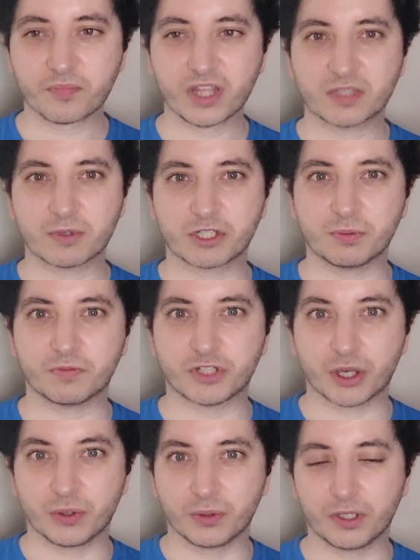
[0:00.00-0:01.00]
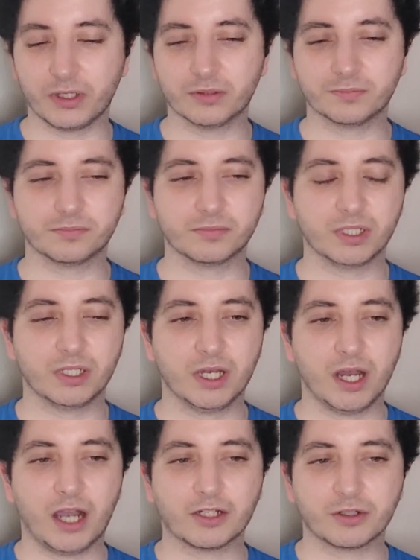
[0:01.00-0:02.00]
especially with Tony.
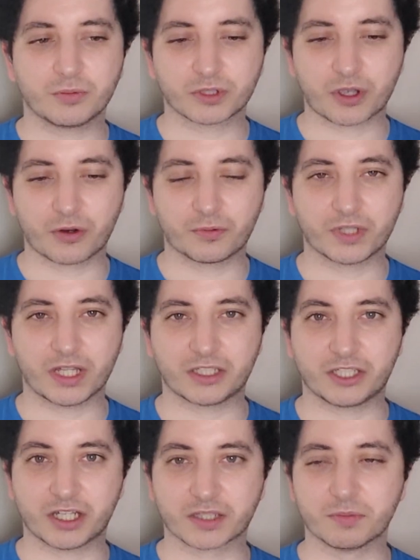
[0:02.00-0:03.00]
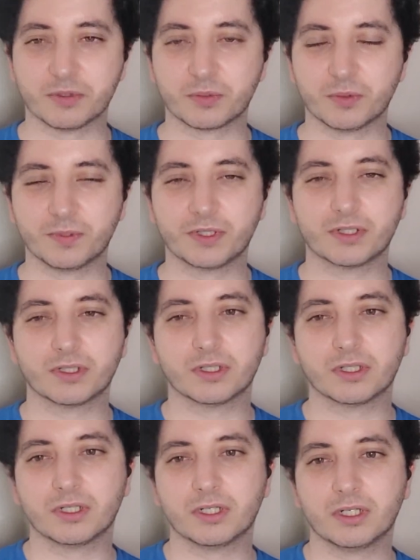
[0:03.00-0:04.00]
I don't know what's going on with that Jasmine woman.
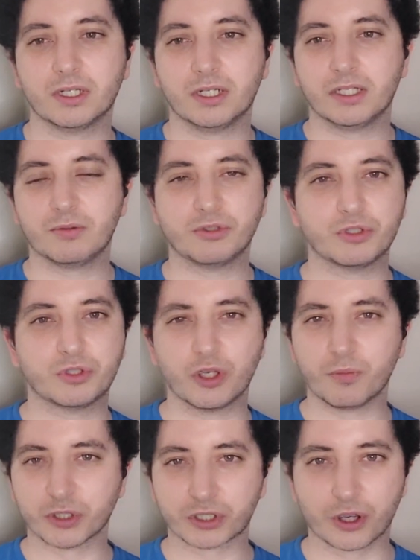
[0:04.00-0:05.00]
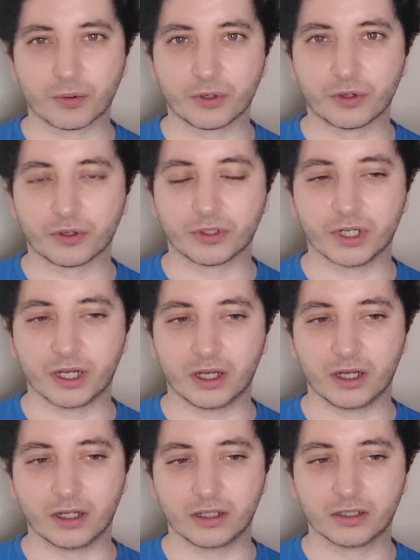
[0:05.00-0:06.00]
There was just so much going on
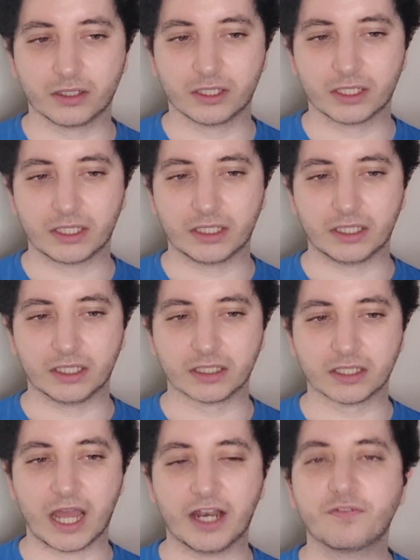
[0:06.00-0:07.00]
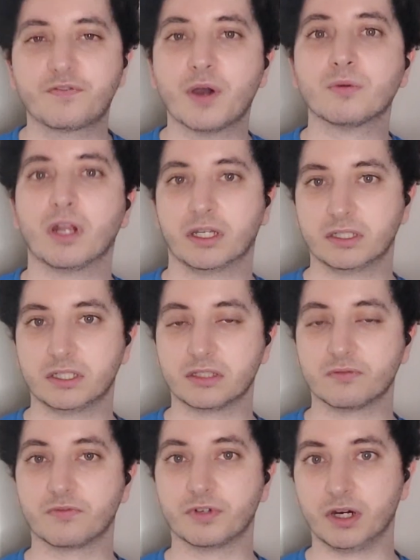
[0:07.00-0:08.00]
uh, in this, and it felt like a
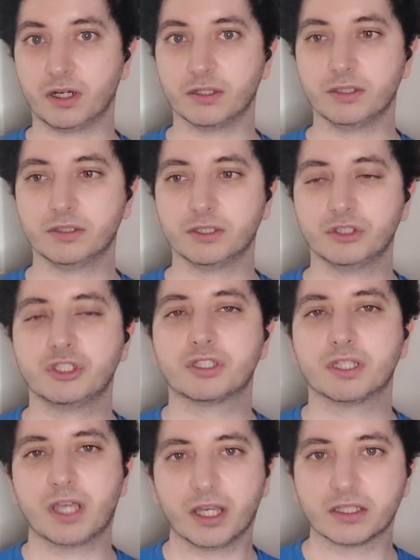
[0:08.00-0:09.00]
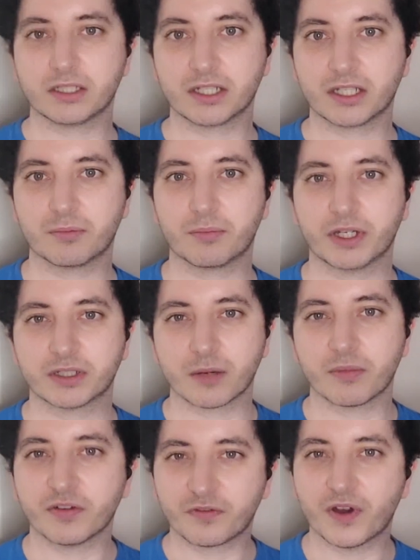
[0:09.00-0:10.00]
season finale. Just in case it didn't get picked
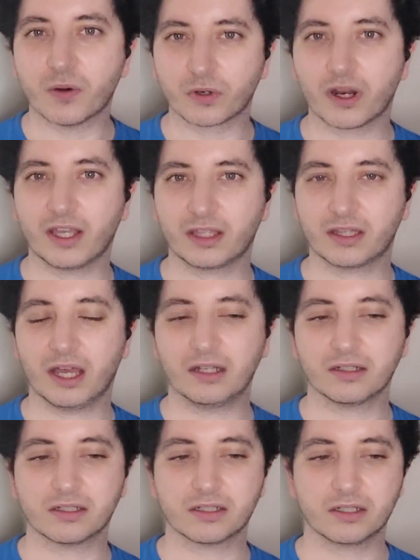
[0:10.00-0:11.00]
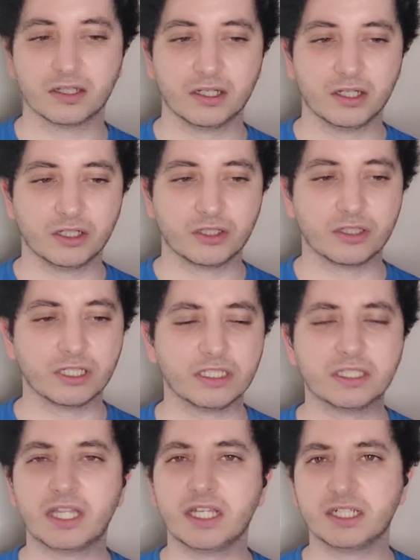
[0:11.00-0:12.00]
up, it felt like that. So
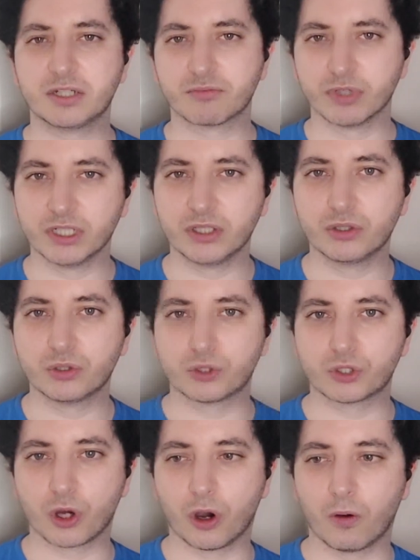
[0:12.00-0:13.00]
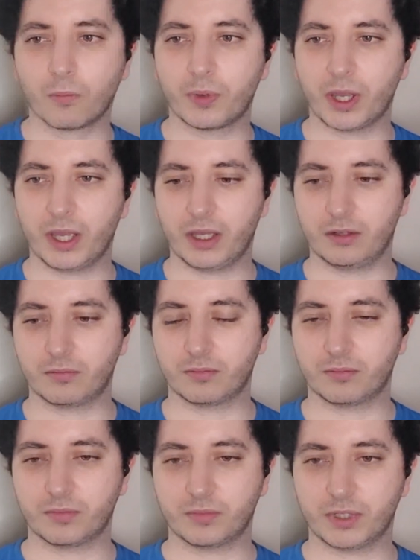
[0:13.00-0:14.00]
they, they did a really good job in
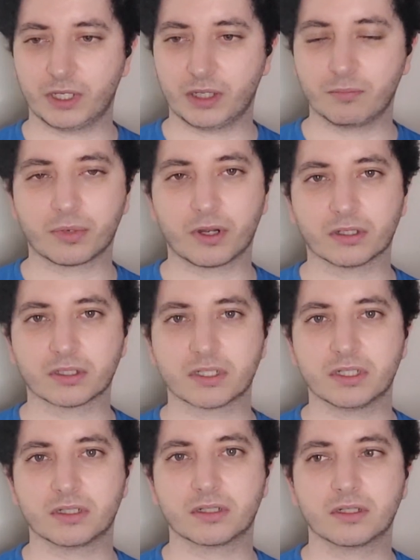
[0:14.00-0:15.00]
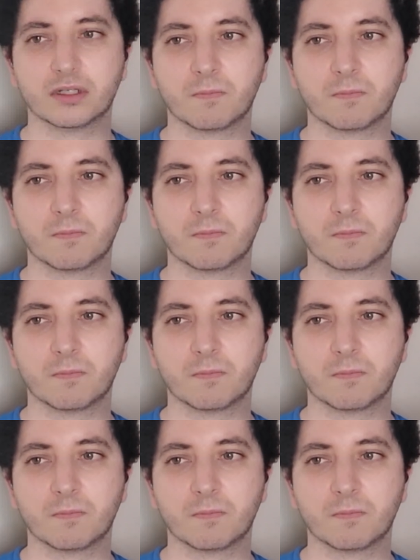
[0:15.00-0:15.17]
implanting